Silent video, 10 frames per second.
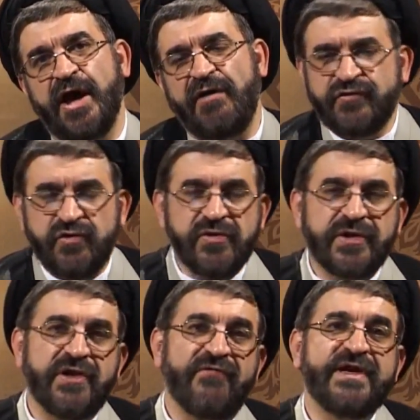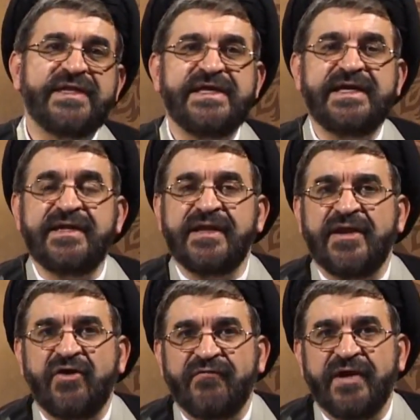Of course, our deeds
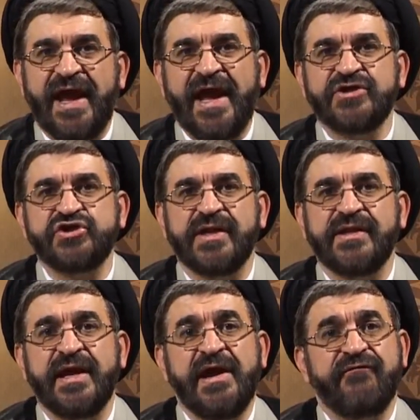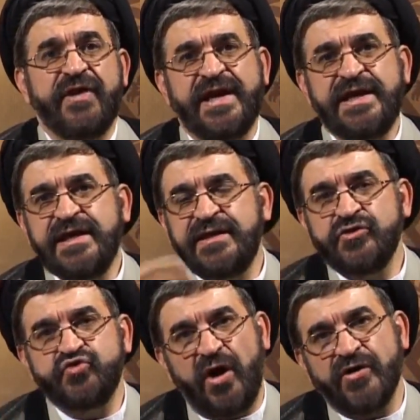and our actions were
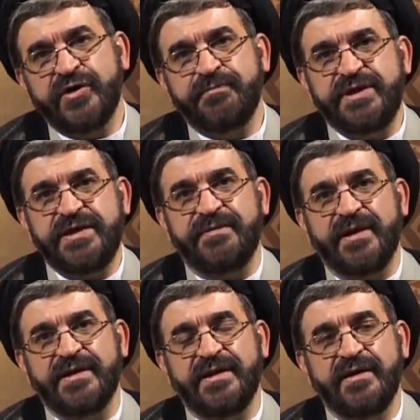hidden to other people.